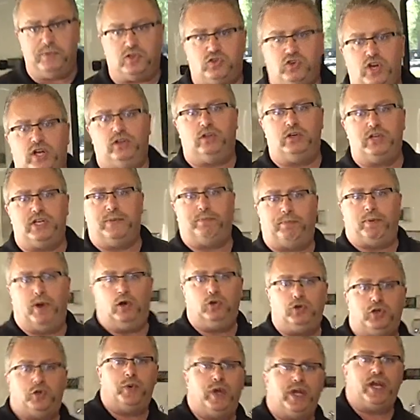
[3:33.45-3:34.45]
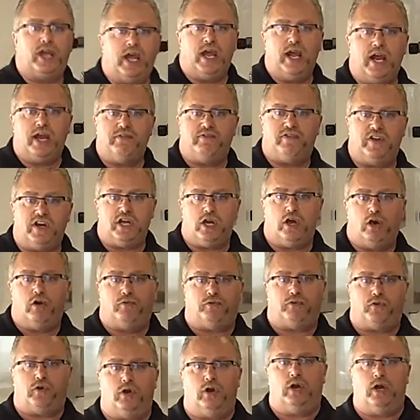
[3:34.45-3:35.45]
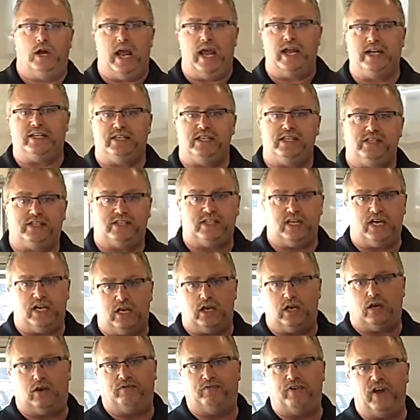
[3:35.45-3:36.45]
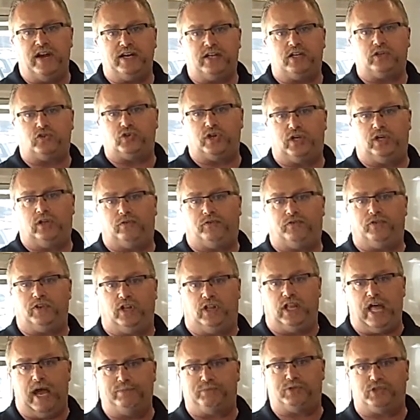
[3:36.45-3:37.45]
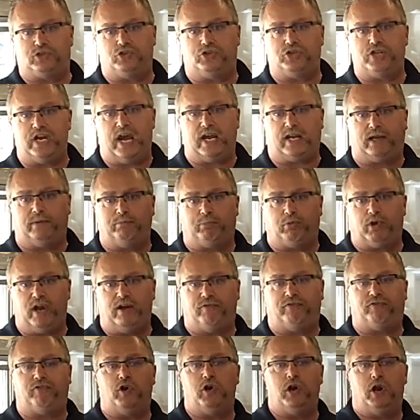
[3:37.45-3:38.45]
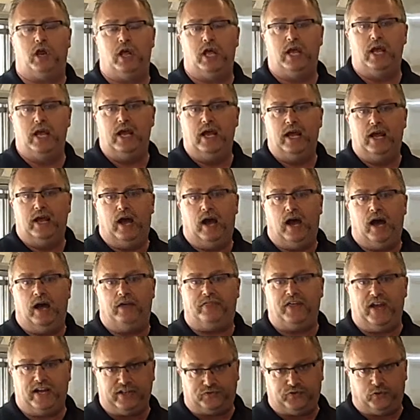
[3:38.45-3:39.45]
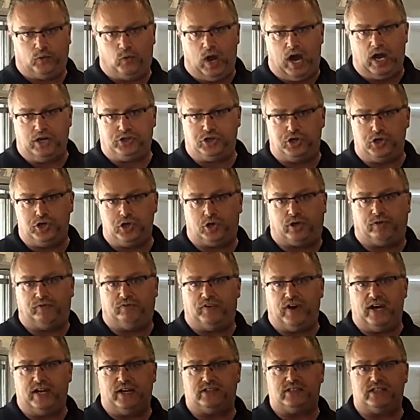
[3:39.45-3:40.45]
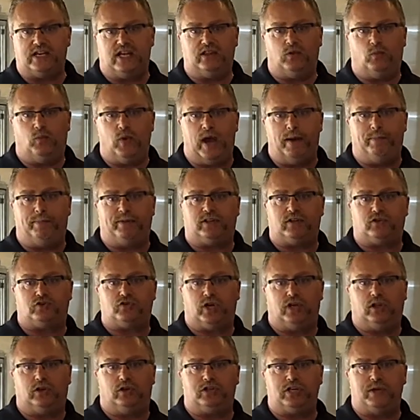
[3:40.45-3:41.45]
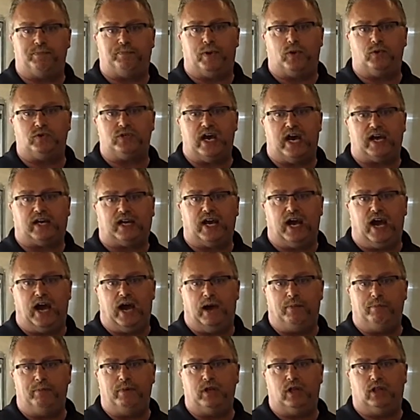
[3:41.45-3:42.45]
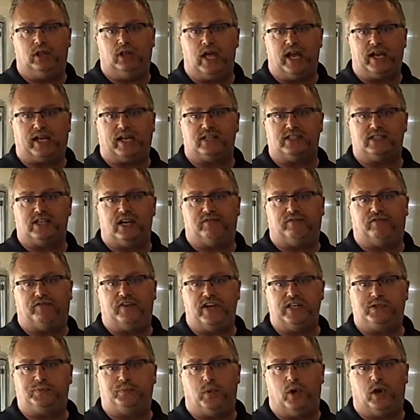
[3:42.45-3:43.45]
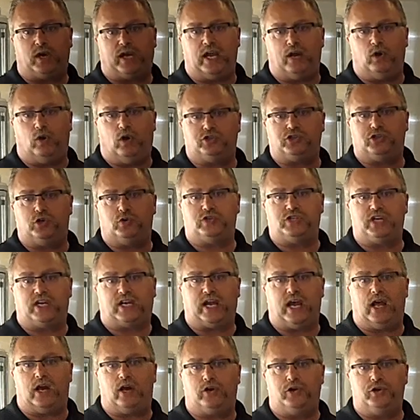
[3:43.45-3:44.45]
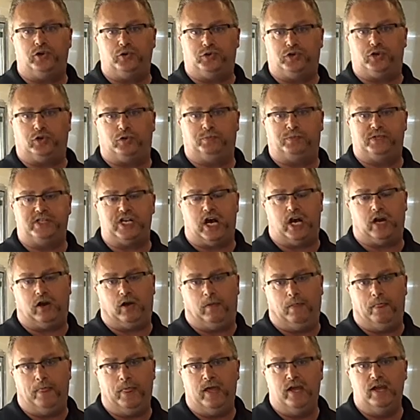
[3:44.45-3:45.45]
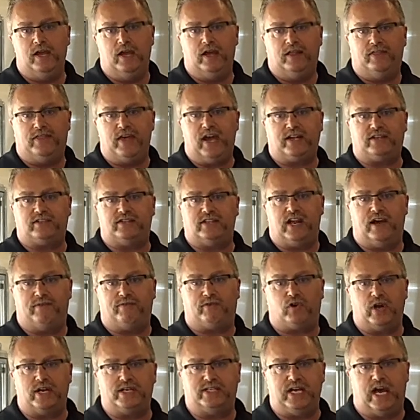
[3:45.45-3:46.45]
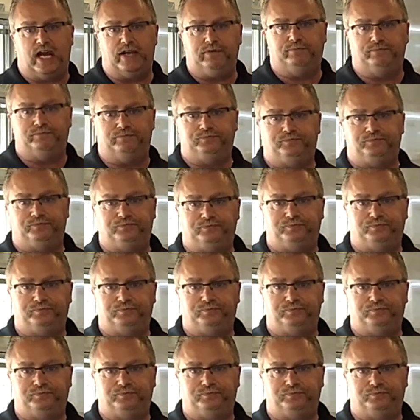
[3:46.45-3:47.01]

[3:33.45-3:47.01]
from the Trailer Depot doing a video for an ATC vending trailer for the Lobster Shack in Branford. Uh, thanks for watching. You can find us on the web at thetrailerdepot.com, like us on Facebook, and also check out our YouTube channel. Thanks and have a great day.